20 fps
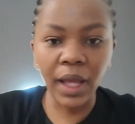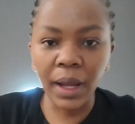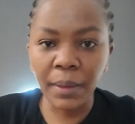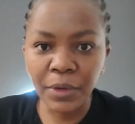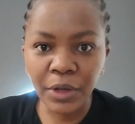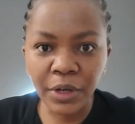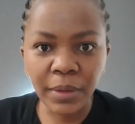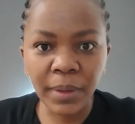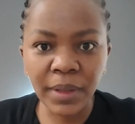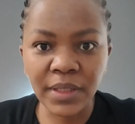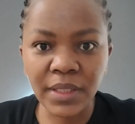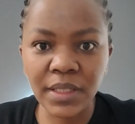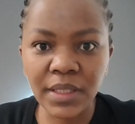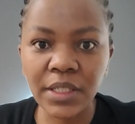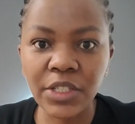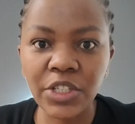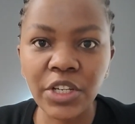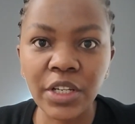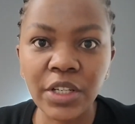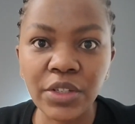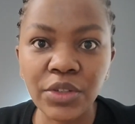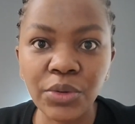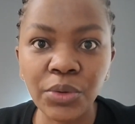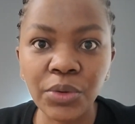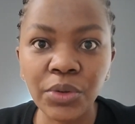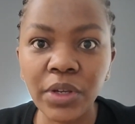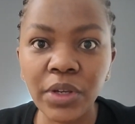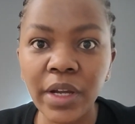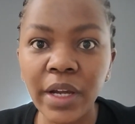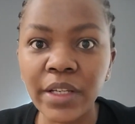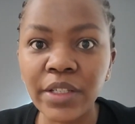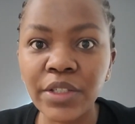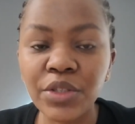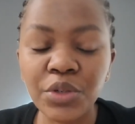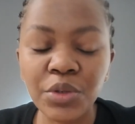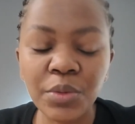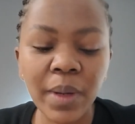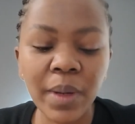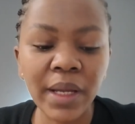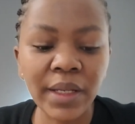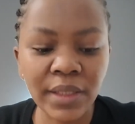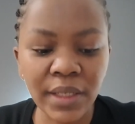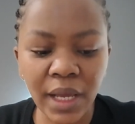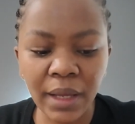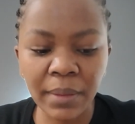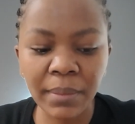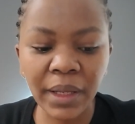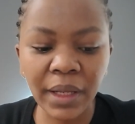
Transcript: I'm not about to sit here and talk you guys through my entire